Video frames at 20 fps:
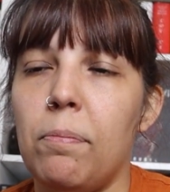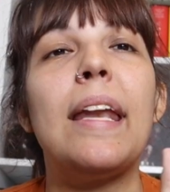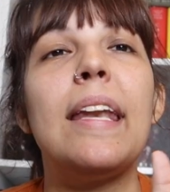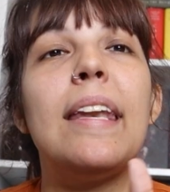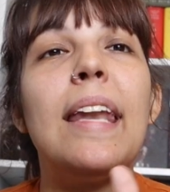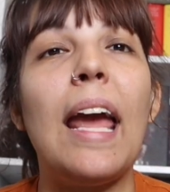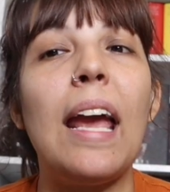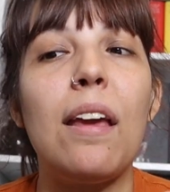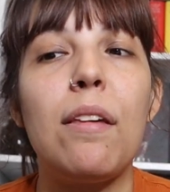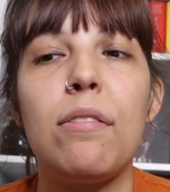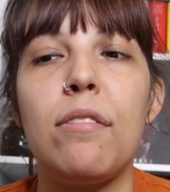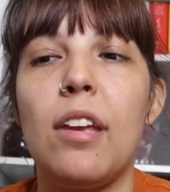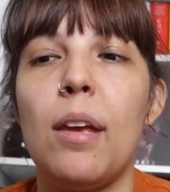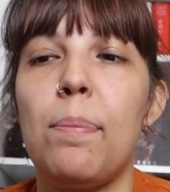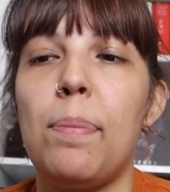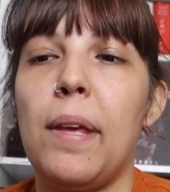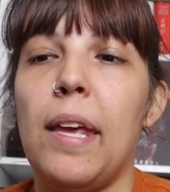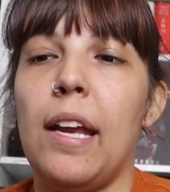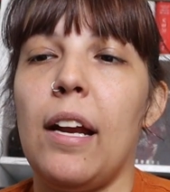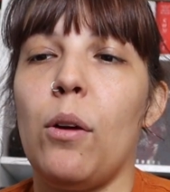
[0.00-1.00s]
The next
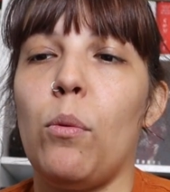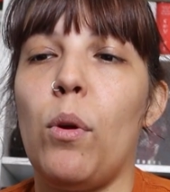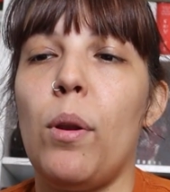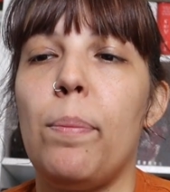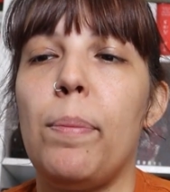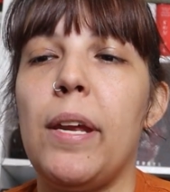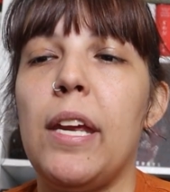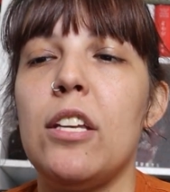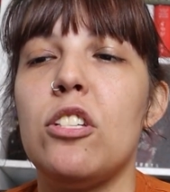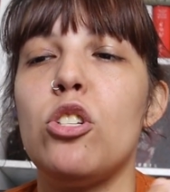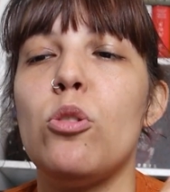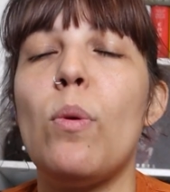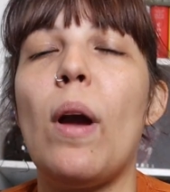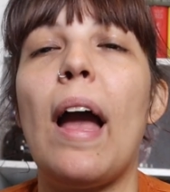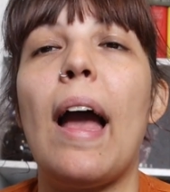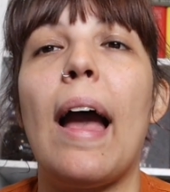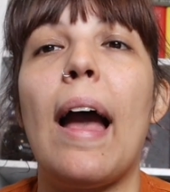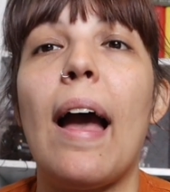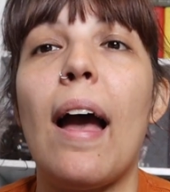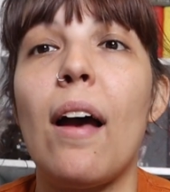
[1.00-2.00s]
tip here would be to
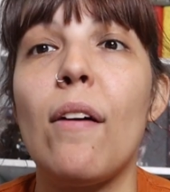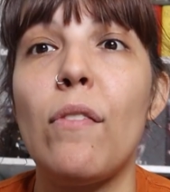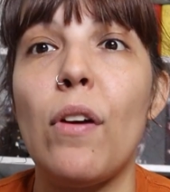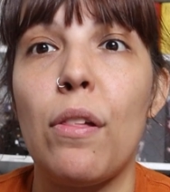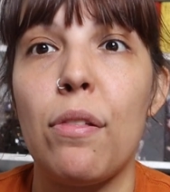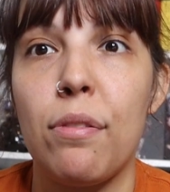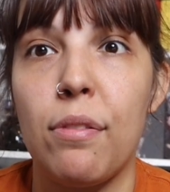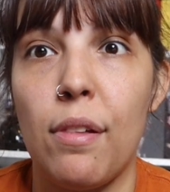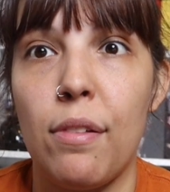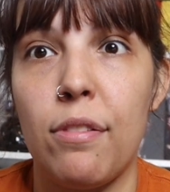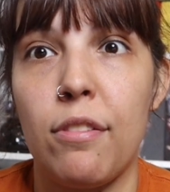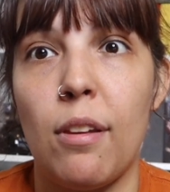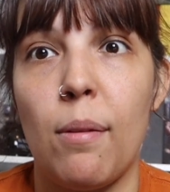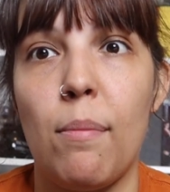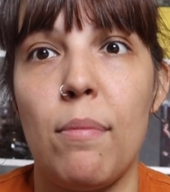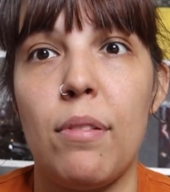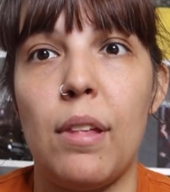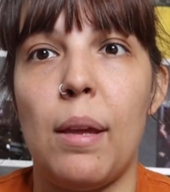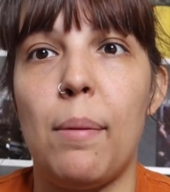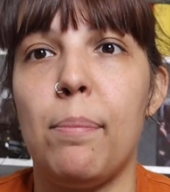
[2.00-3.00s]
have
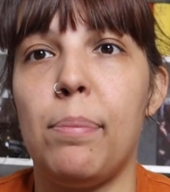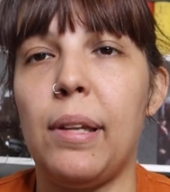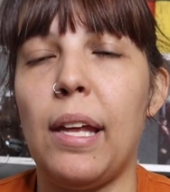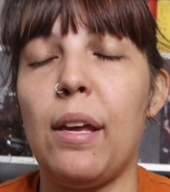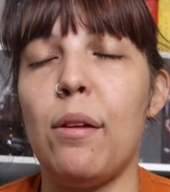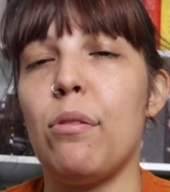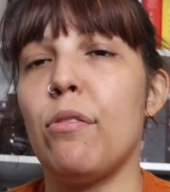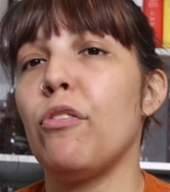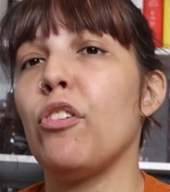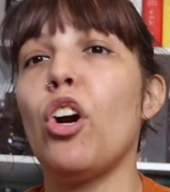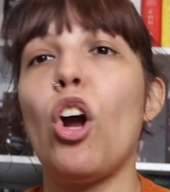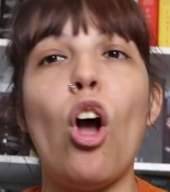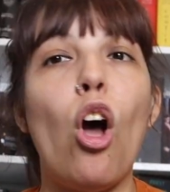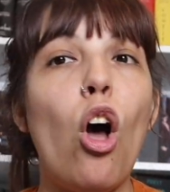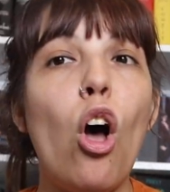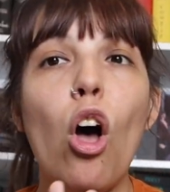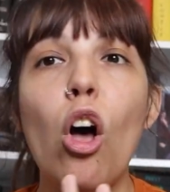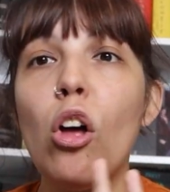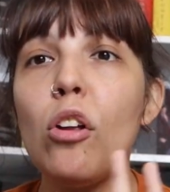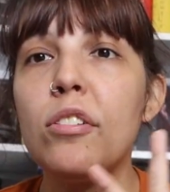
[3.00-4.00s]
systems in place for
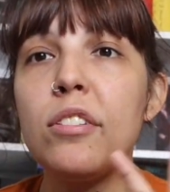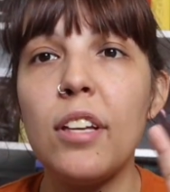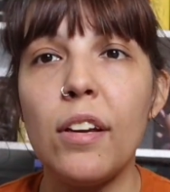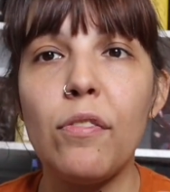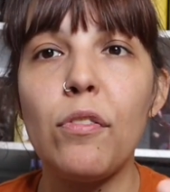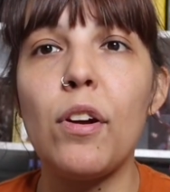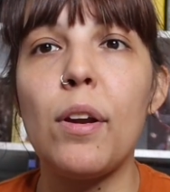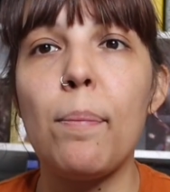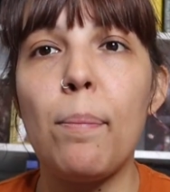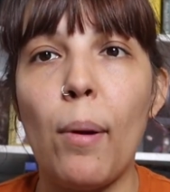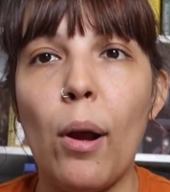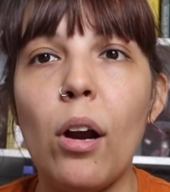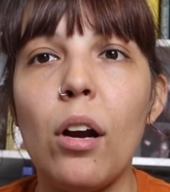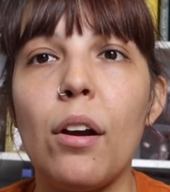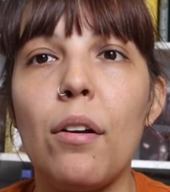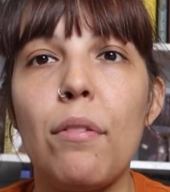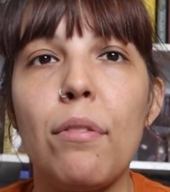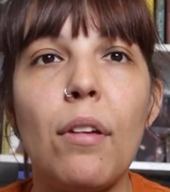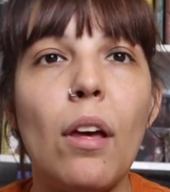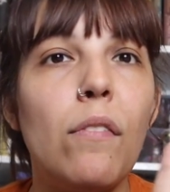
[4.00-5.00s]
all different
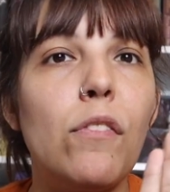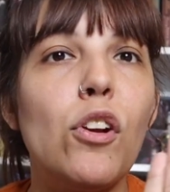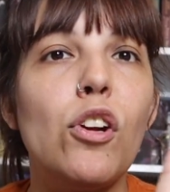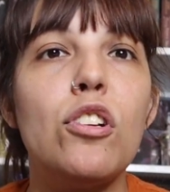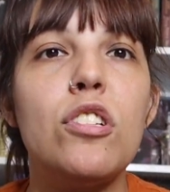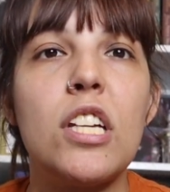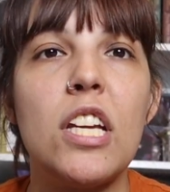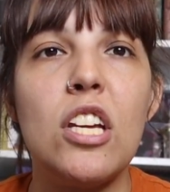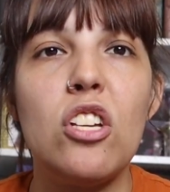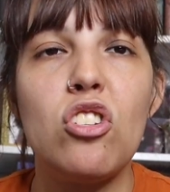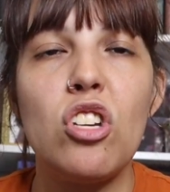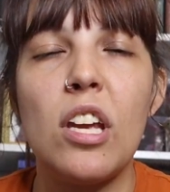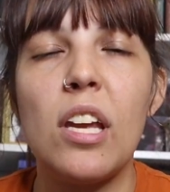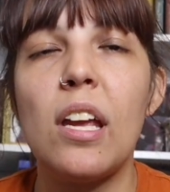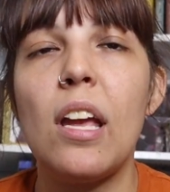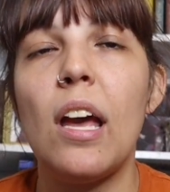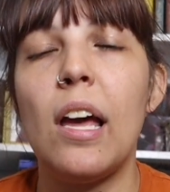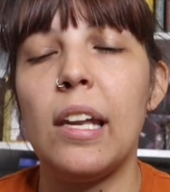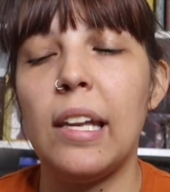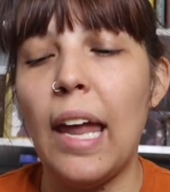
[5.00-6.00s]
parts of your
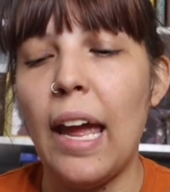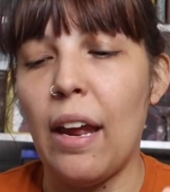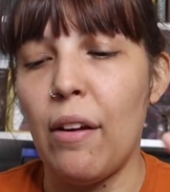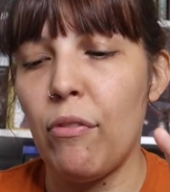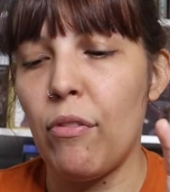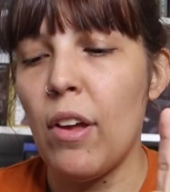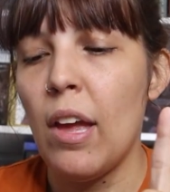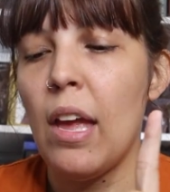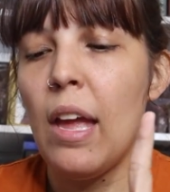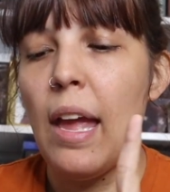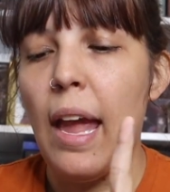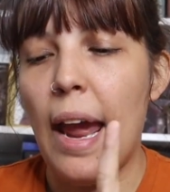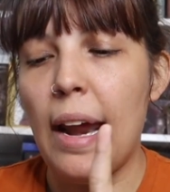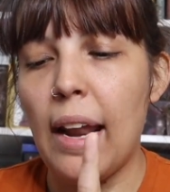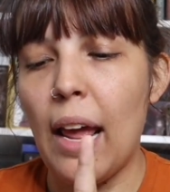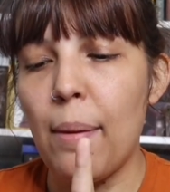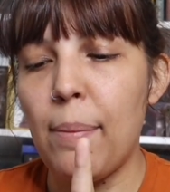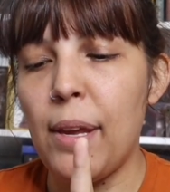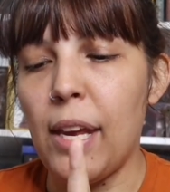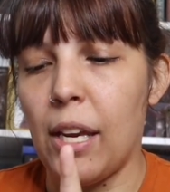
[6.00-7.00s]
teaching life.
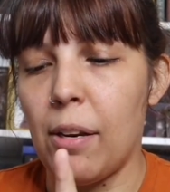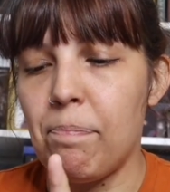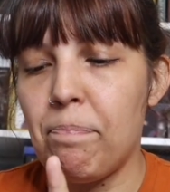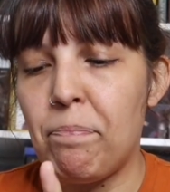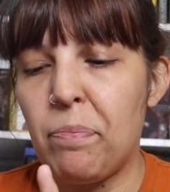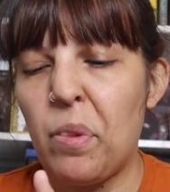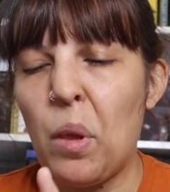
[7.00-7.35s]
And I mean,